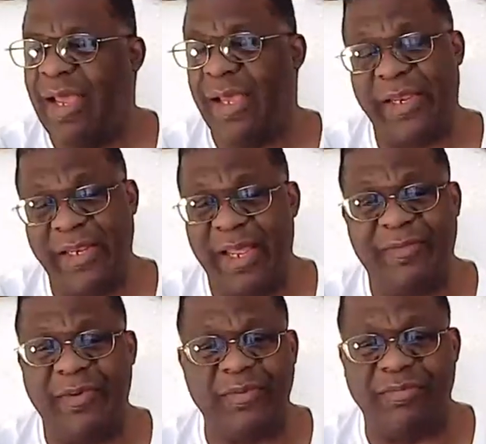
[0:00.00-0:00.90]
and he
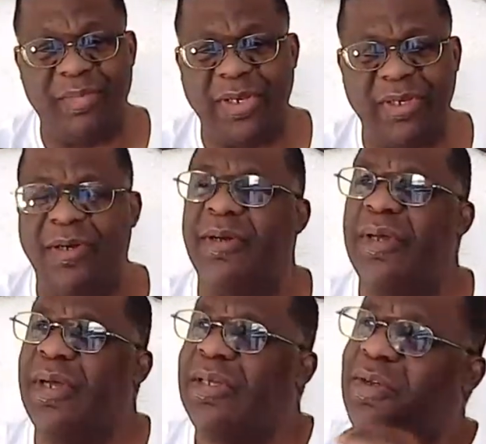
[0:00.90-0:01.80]
never, you know.
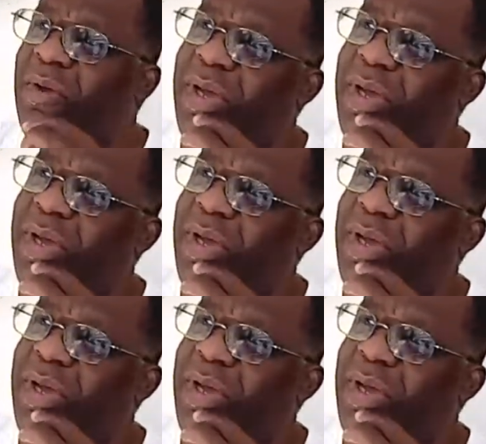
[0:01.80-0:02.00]
So